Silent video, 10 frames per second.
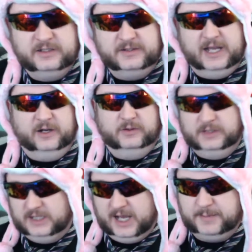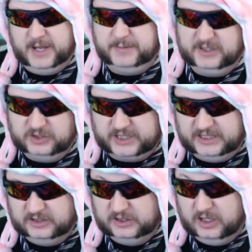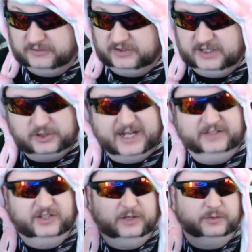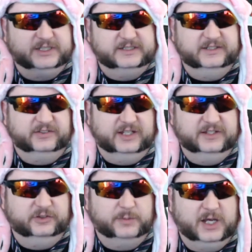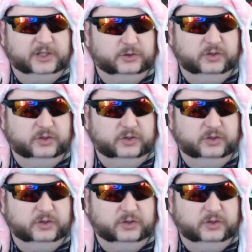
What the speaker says: Now, I might be looking a little off center as I read this on this monitor